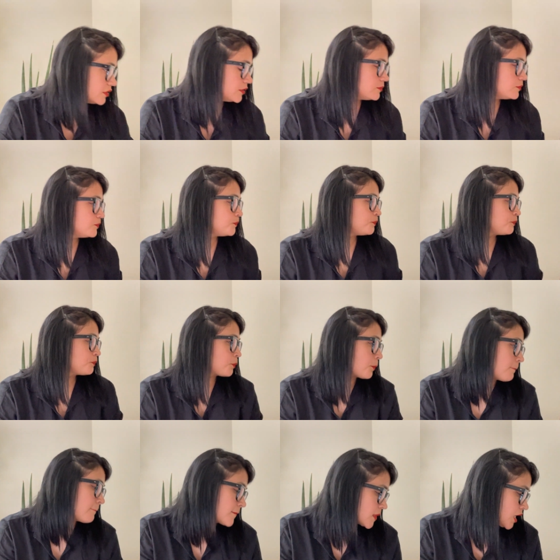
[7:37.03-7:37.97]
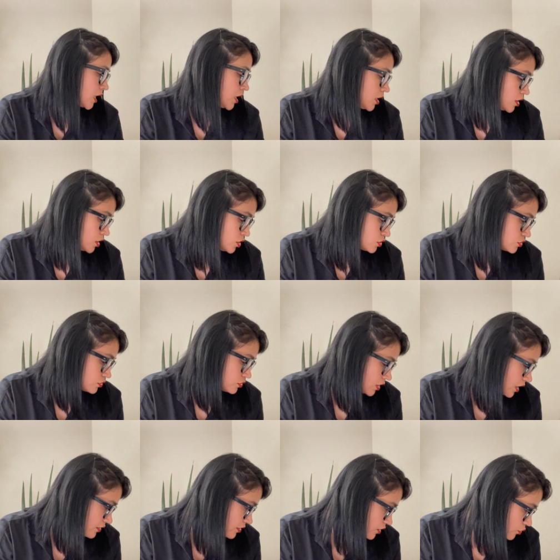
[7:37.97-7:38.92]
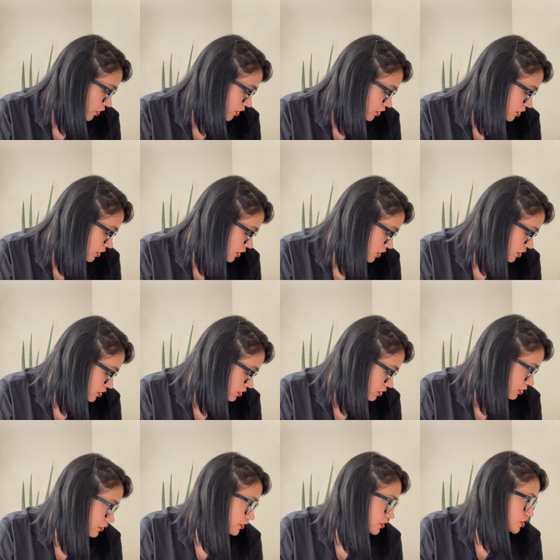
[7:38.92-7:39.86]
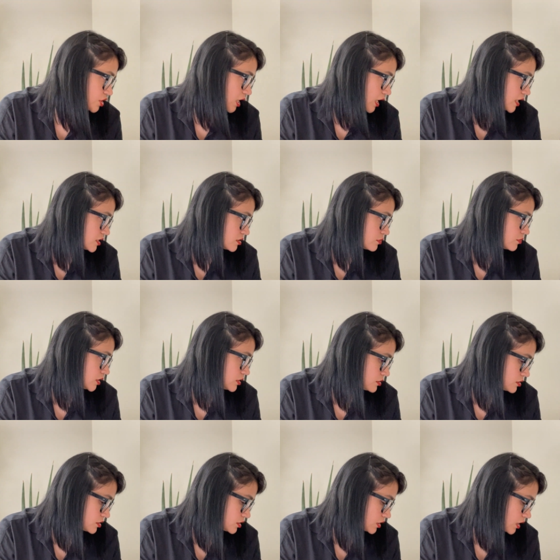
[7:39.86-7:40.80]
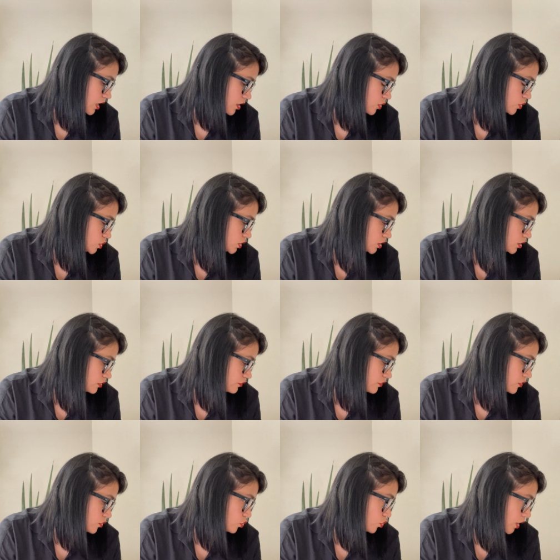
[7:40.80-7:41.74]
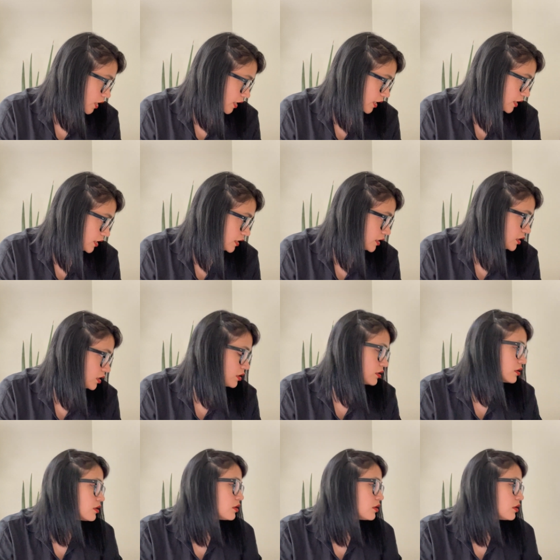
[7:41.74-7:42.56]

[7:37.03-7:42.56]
it. So now that we got all the jasmines out of the way,